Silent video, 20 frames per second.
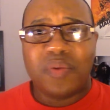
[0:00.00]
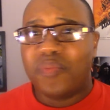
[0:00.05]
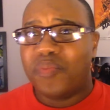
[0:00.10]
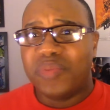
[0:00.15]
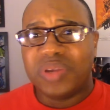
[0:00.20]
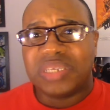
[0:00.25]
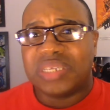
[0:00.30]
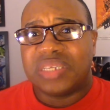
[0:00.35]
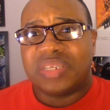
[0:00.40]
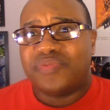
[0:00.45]

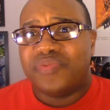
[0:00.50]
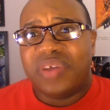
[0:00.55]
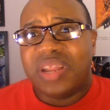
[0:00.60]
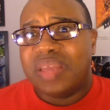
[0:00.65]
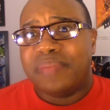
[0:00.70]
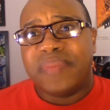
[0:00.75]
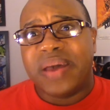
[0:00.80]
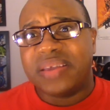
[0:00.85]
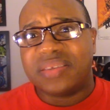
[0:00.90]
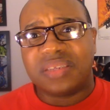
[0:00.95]
Which is really
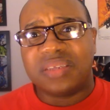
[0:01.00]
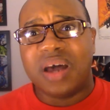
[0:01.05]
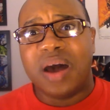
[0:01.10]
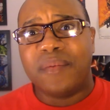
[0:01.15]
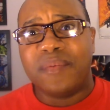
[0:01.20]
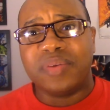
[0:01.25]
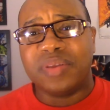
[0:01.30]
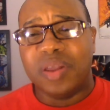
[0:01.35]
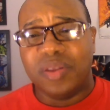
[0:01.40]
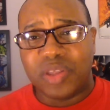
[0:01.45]
messed
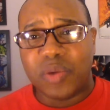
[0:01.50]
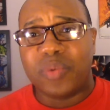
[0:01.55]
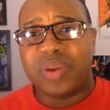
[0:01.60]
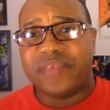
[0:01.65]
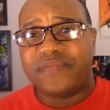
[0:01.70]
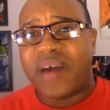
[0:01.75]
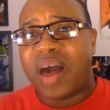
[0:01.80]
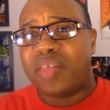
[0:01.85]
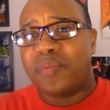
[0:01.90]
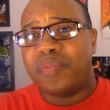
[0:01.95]
up. So when
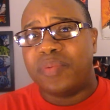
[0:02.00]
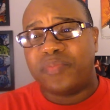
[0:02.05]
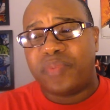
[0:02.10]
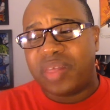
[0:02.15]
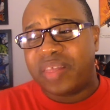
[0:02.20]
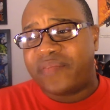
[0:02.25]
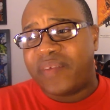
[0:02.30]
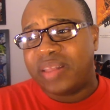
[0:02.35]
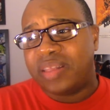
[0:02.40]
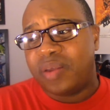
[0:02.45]

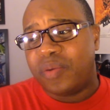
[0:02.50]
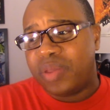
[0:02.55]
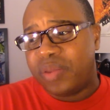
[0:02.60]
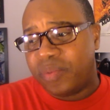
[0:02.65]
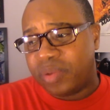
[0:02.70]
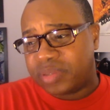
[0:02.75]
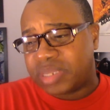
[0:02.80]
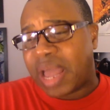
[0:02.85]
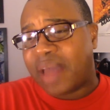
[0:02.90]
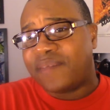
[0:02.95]
Scott found
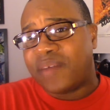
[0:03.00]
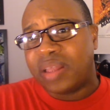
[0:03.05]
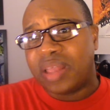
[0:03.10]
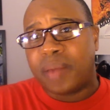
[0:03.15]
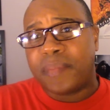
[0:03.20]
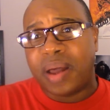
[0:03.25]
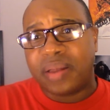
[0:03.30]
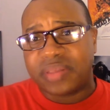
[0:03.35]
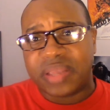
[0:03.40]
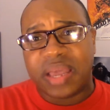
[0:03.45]
out
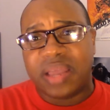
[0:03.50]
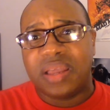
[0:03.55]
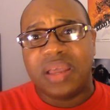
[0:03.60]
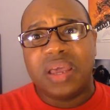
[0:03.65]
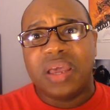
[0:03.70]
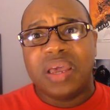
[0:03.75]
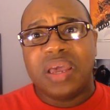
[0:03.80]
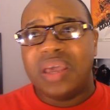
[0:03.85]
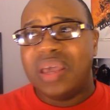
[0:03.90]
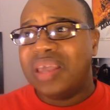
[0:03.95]
about that,
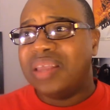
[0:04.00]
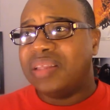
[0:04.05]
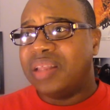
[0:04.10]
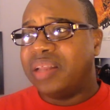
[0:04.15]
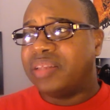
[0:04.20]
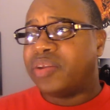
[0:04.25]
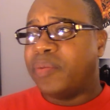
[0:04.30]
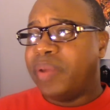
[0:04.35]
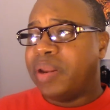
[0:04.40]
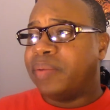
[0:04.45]

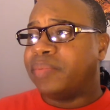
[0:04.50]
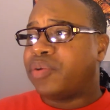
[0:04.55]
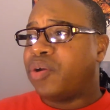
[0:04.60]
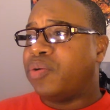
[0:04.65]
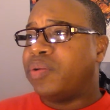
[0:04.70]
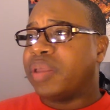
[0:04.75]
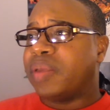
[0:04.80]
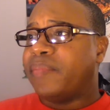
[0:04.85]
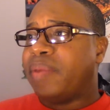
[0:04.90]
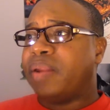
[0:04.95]
it
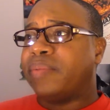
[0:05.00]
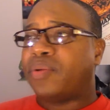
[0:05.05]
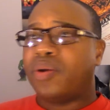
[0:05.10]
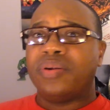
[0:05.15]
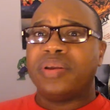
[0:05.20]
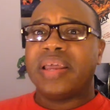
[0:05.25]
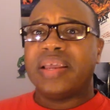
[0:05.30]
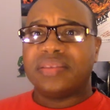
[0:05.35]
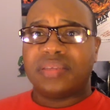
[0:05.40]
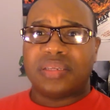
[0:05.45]
made him turn
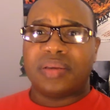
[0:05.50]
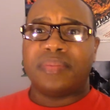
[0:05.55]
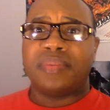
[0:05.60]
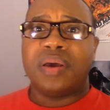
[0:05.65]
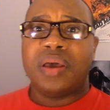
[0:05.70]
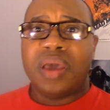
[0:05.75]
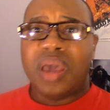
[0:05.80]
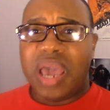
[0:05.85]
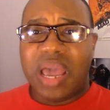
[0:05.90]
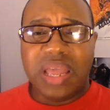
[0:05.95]
against him.
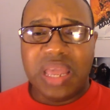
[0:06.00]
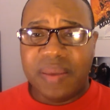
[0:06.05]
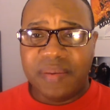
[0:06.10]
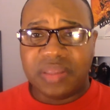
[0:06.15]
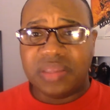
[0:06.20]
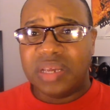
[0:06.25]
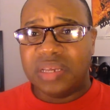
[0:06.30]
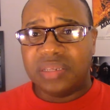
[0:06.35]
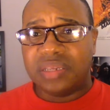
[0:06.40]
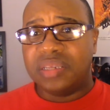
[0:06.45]
And he even
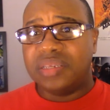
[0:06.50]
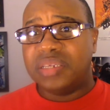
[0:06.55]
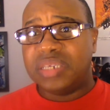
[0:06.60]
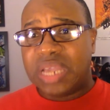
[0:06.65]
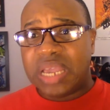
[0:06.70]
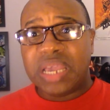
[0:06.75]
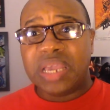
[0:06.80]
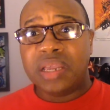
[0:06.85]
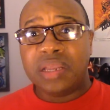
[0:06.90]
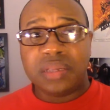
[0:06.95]
did it to
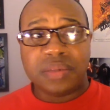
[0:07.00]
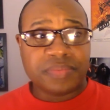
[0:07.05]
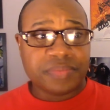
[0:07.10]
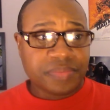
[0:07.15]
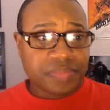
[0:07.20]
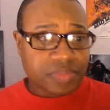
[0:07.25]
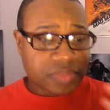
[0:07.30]
Jean.